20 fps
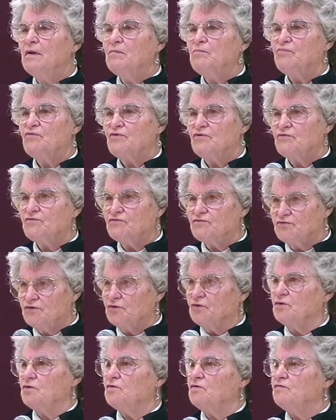
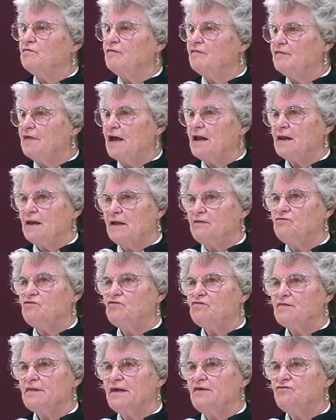preserve that
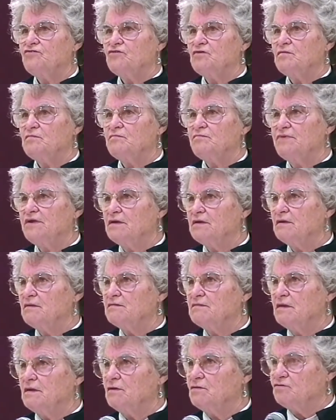legislation,
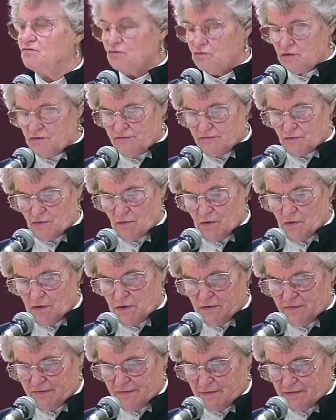because it is good for
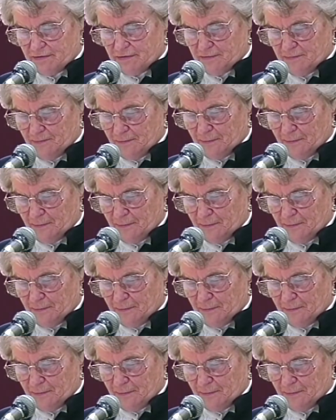all of us.